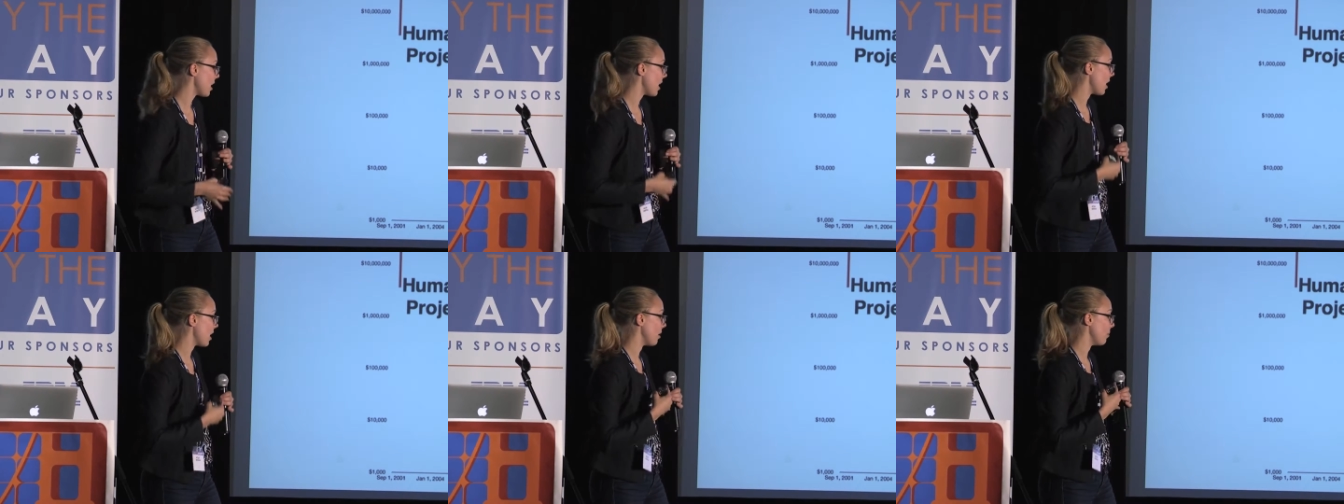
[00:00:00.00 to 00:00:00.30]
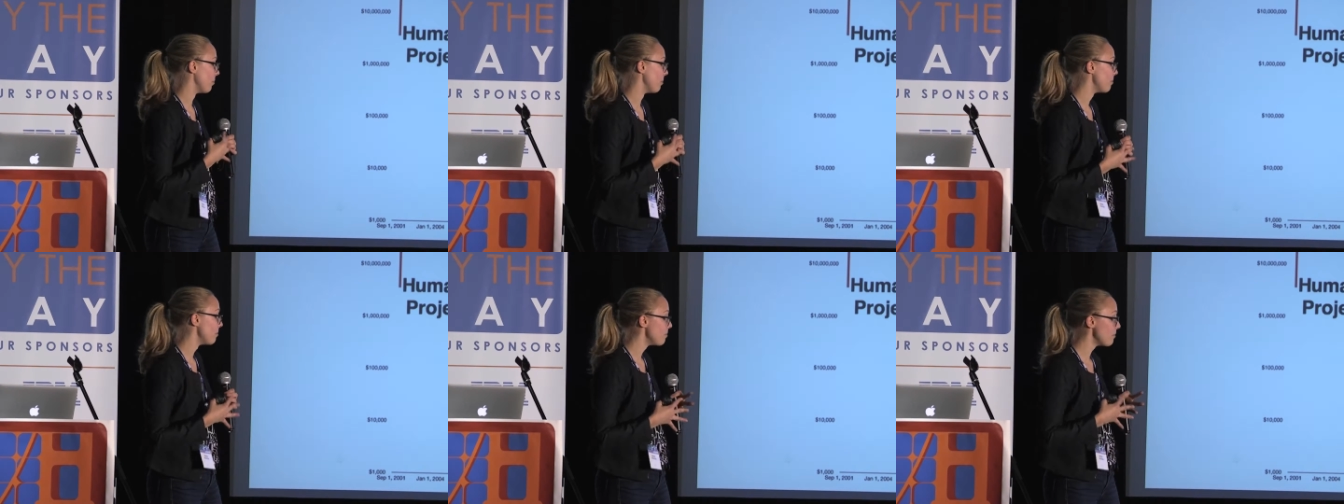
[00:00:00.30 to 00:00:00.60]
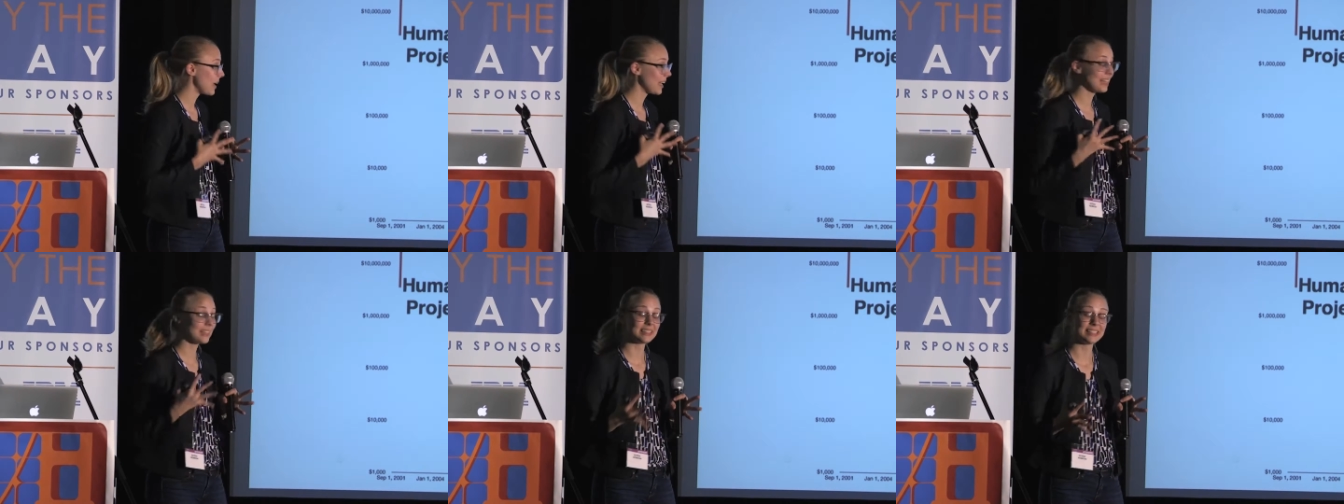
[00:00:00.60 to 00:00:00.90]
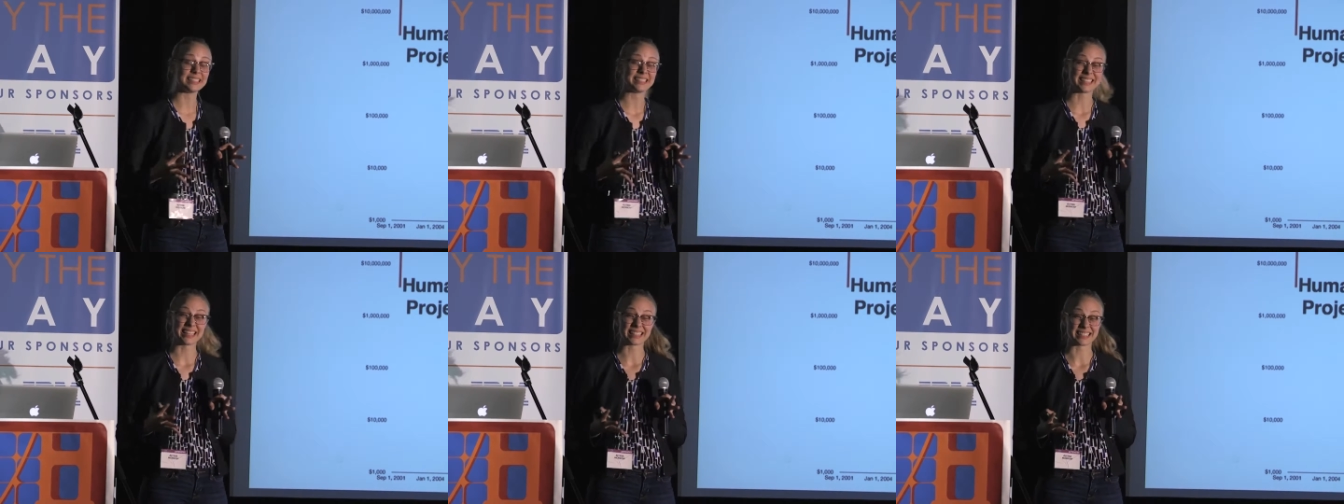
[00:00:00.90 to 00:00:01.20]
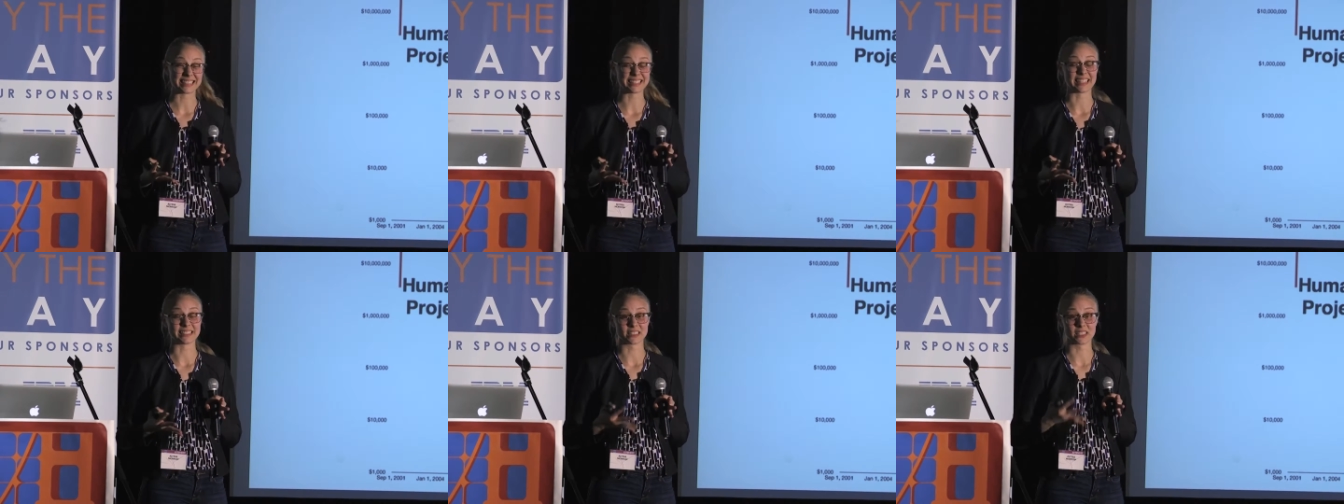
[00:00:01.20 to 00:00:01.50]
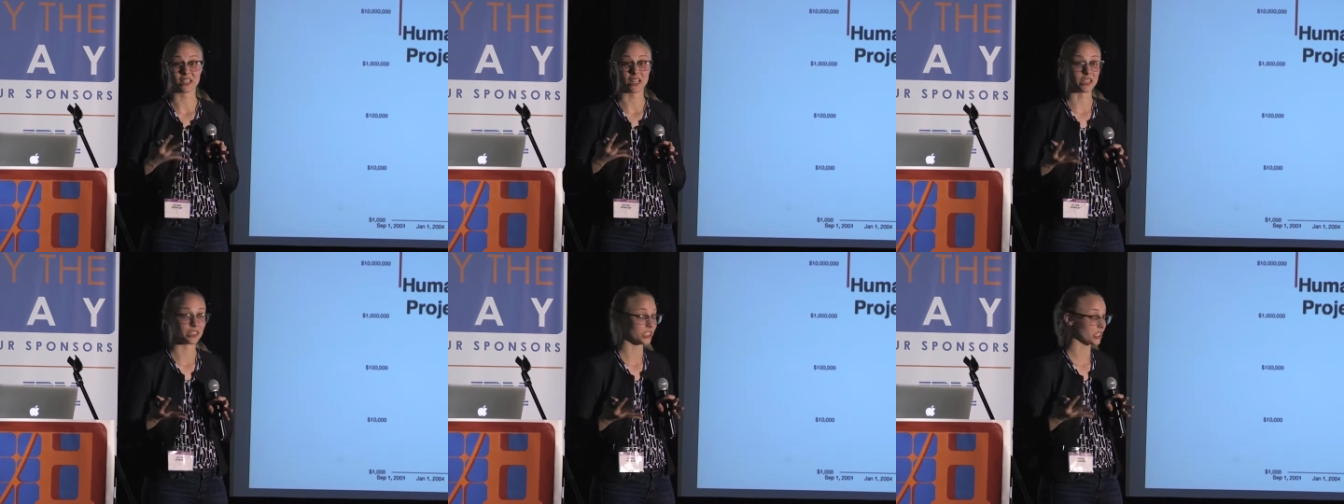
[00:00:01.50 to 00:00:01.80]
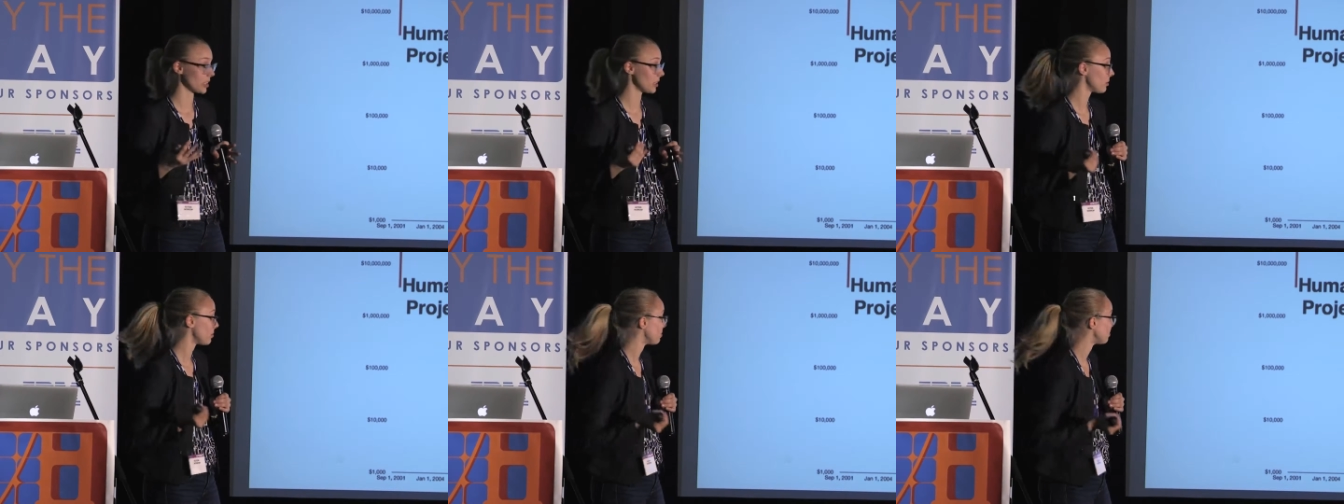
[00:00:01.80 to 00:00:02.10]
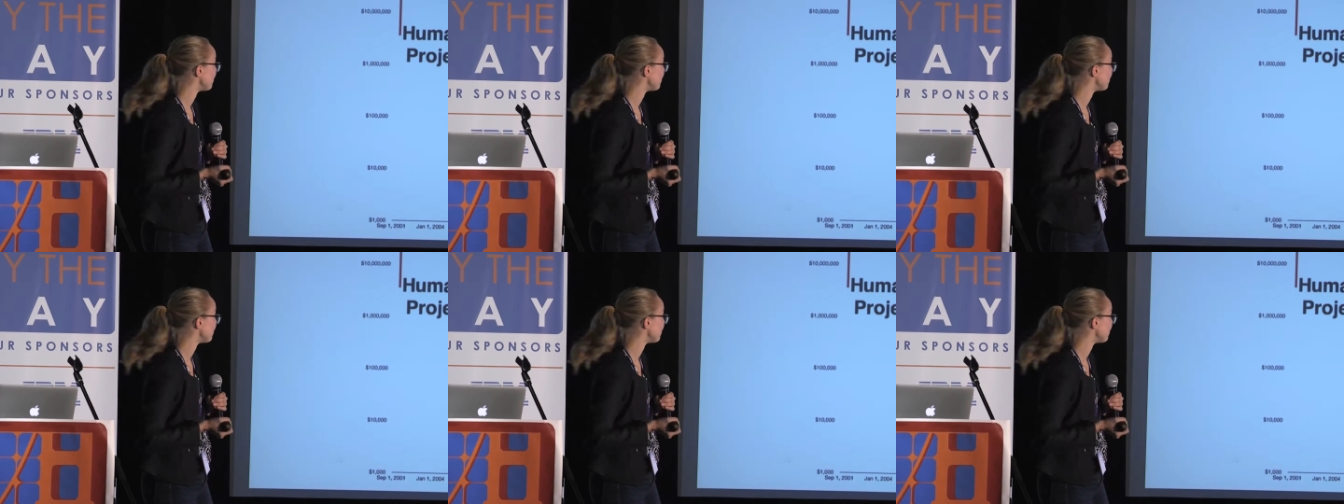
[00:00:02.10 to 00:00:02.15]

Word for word: um, making these data sets larger.